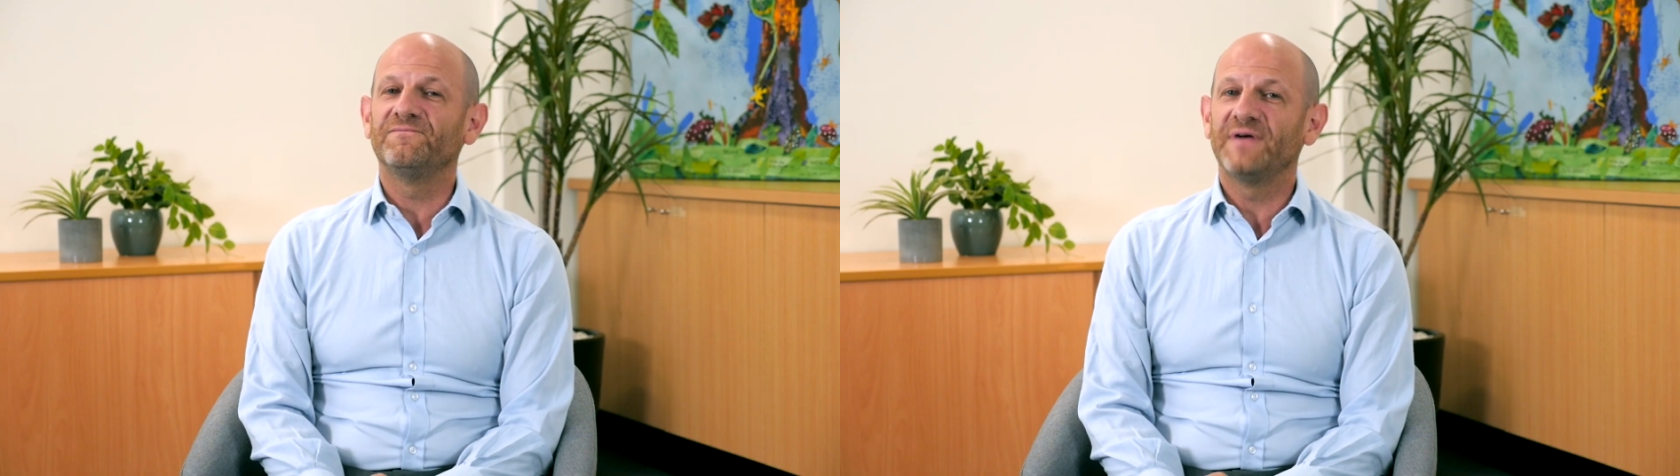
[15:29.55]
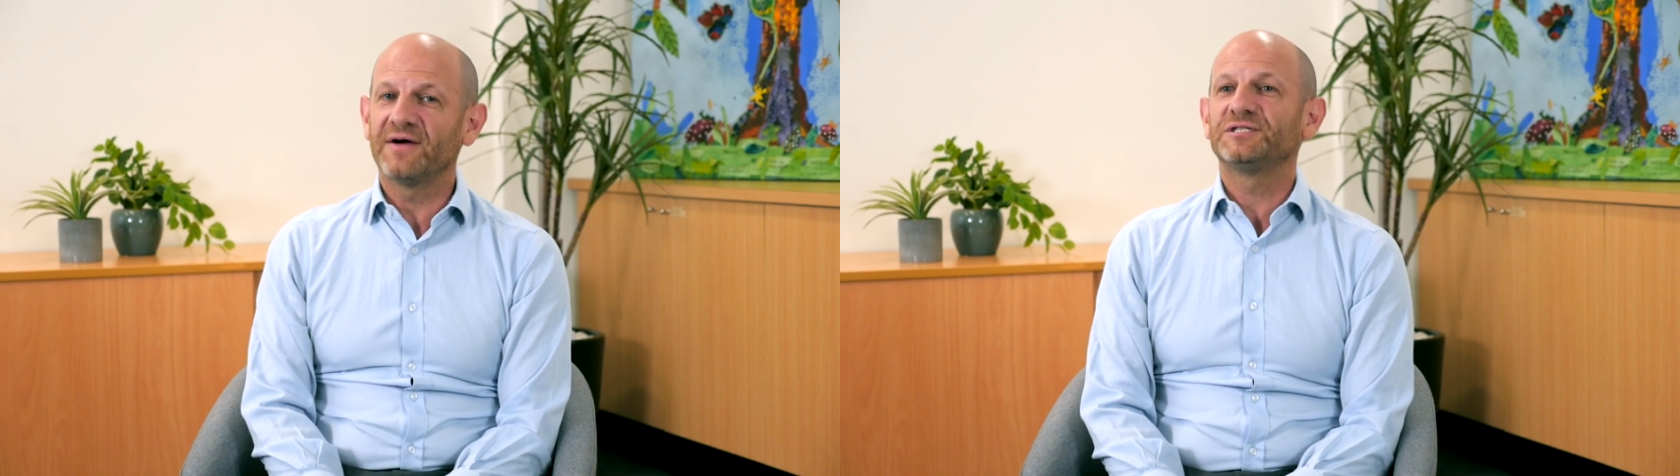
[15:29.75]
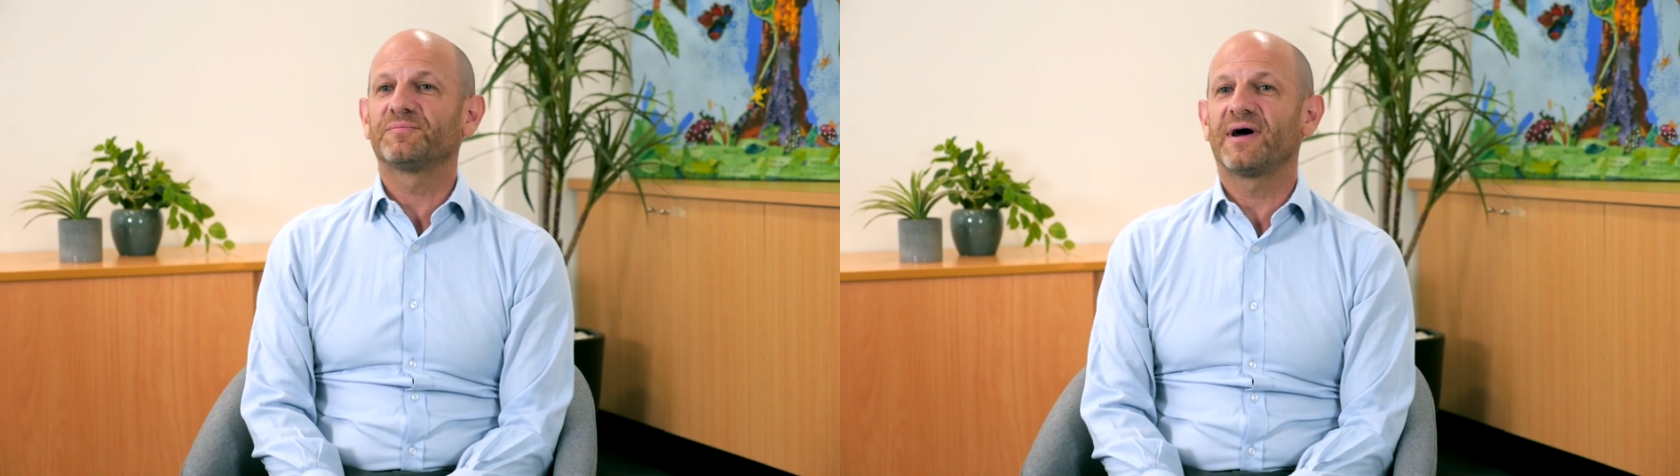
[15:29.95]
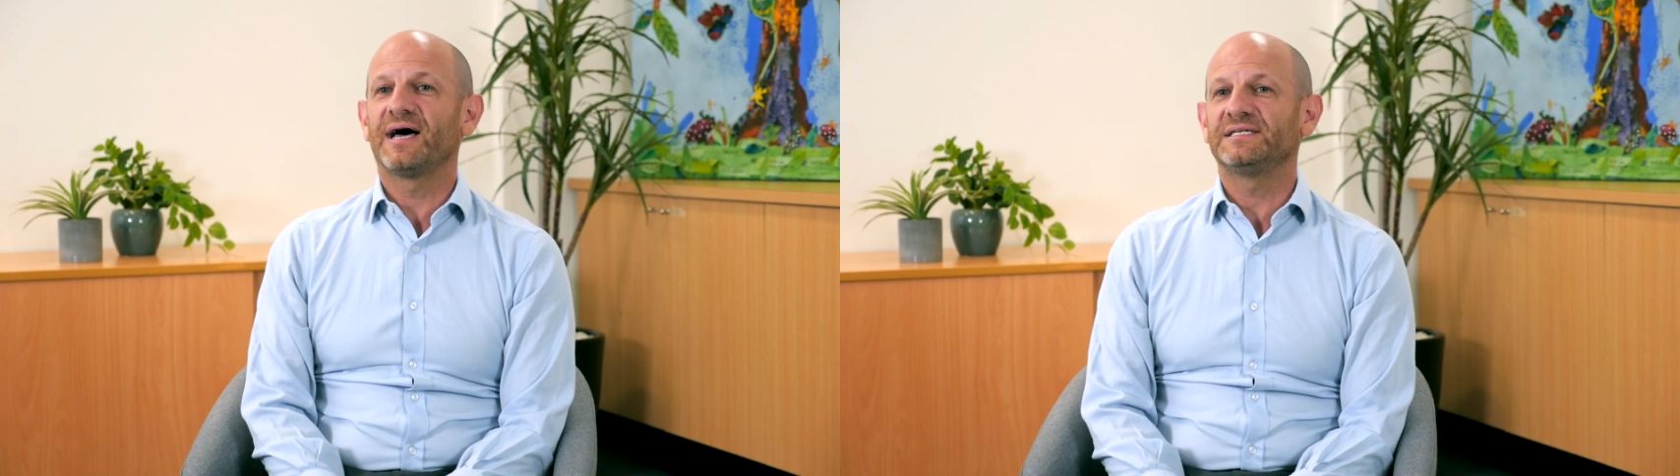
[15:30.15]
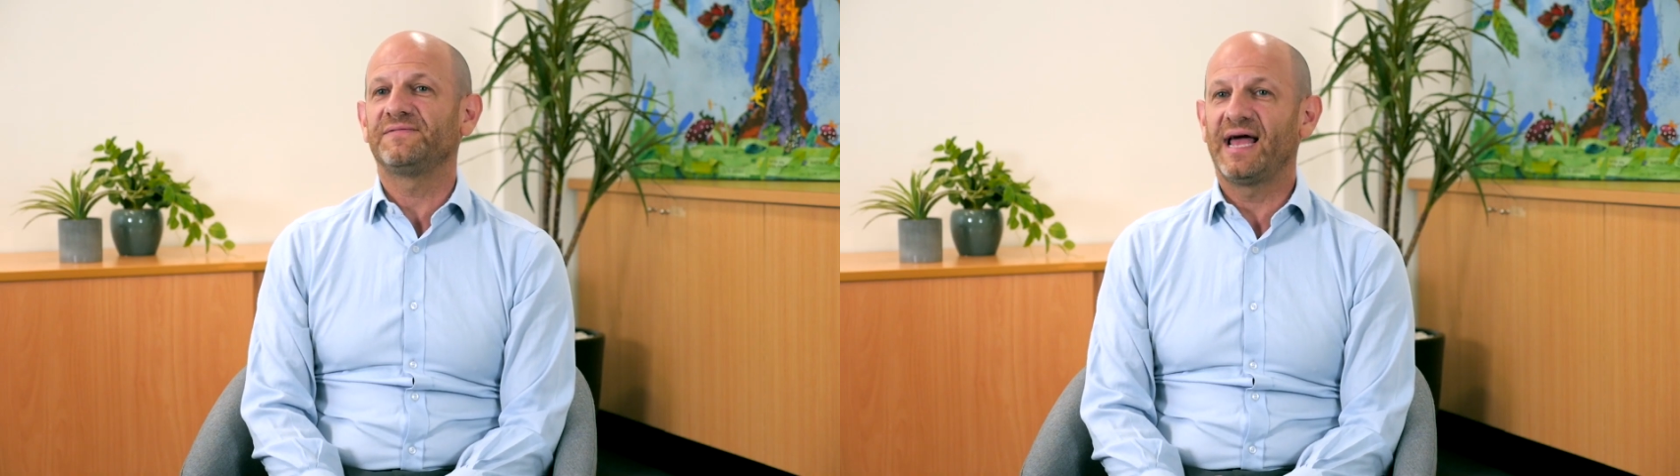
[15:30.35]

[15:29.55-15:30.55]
very surprised if